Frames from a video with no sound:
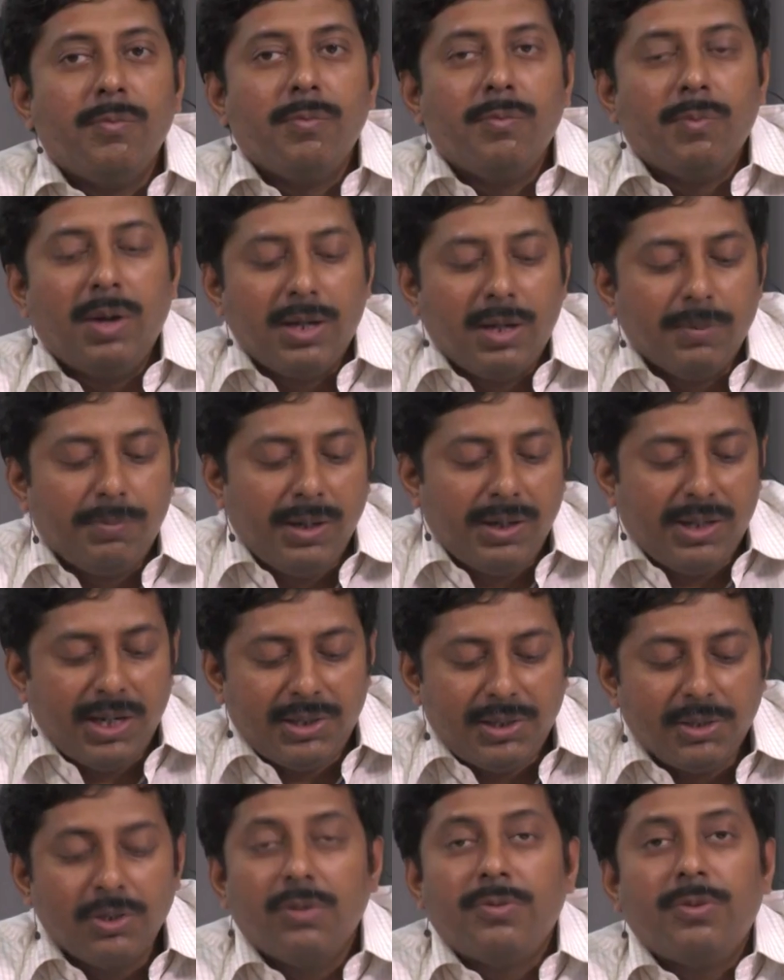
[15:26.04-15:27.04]

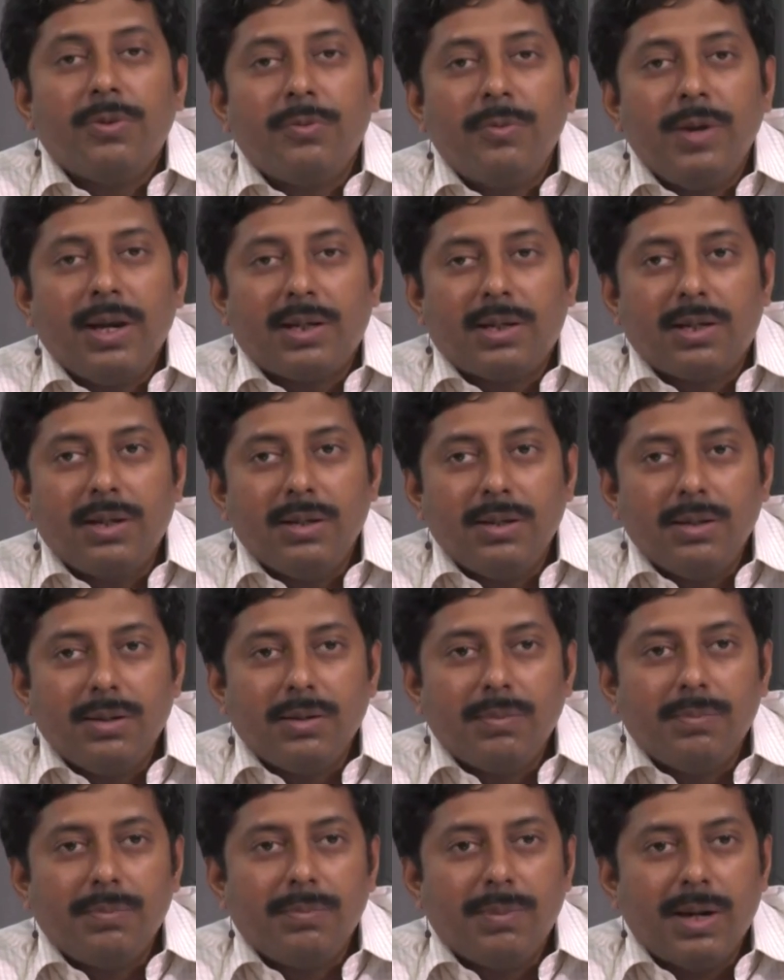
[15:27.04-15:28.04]
multiplication of a vector
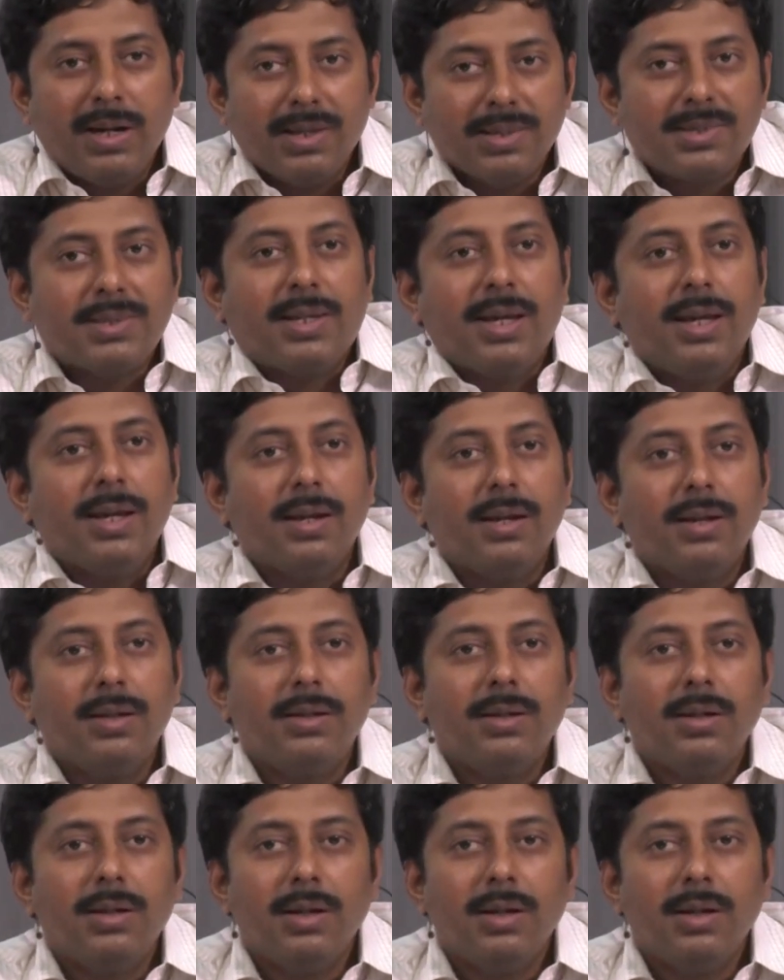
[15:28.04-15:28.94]
by a scalar